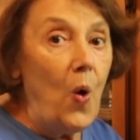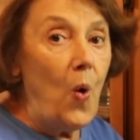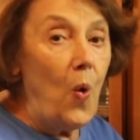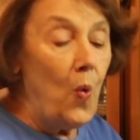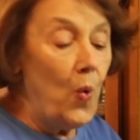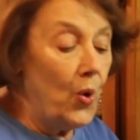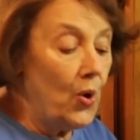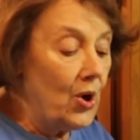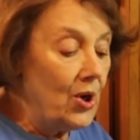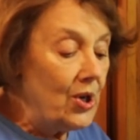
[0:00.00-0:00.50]

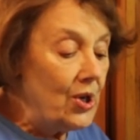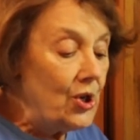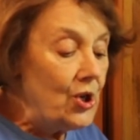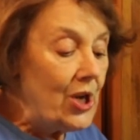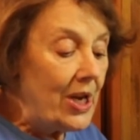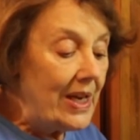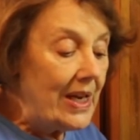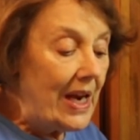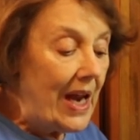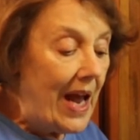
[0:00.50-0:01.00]
we're going to
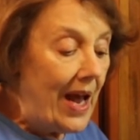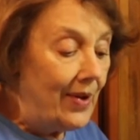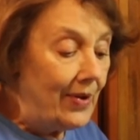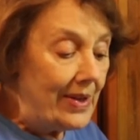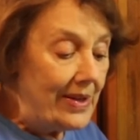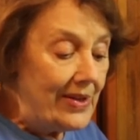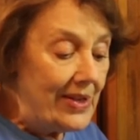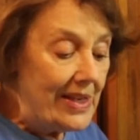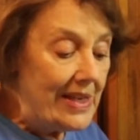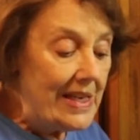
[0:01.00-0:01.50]
check it out
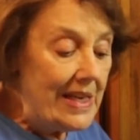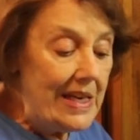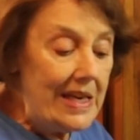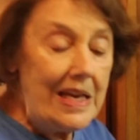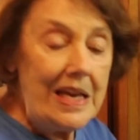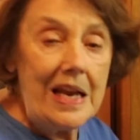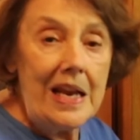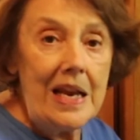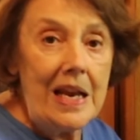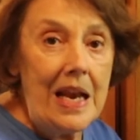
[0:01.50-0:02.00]
and
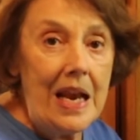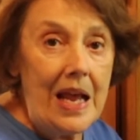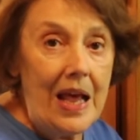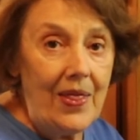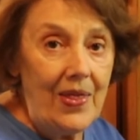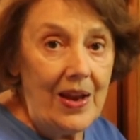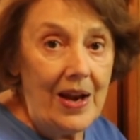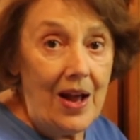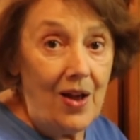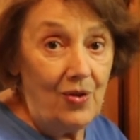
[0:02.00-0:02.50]
see, and
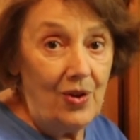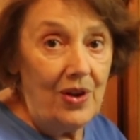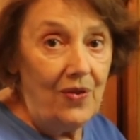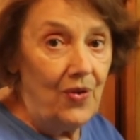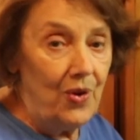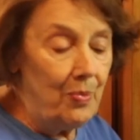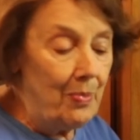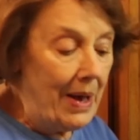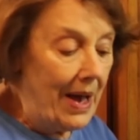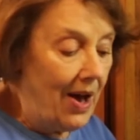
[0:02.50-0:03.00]
then I'll give
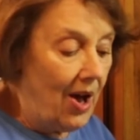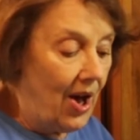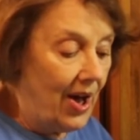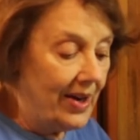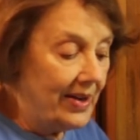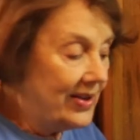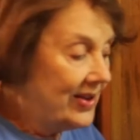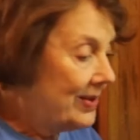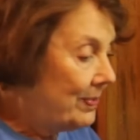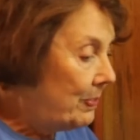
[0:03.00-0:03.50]
you my
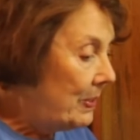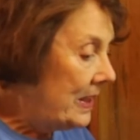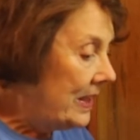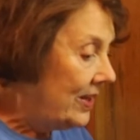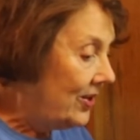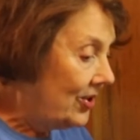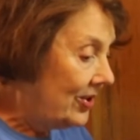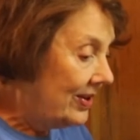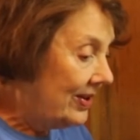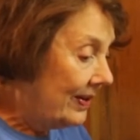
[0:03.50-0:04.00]
honest opinion.